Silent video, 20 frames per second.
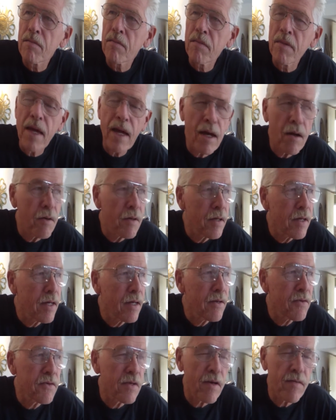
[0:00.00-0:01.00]

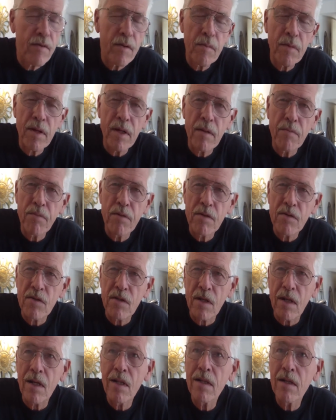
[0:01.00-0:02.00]
nowadays everybody puts
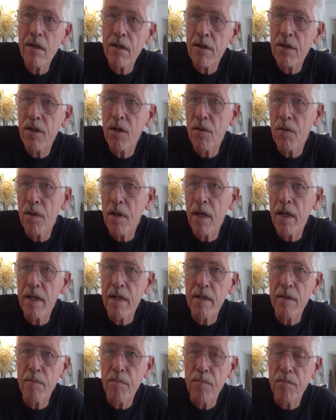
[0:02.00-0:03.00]
a clear coat on
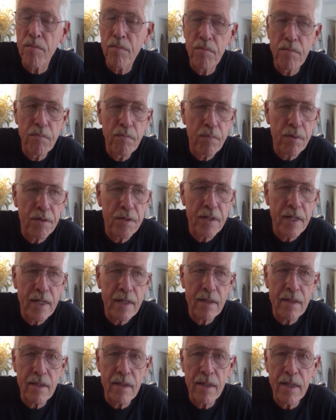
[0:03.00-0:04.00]
to
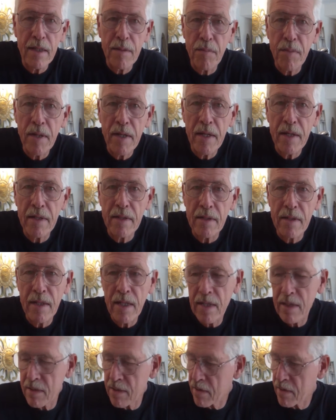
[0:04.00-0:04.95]
protect the paint, and that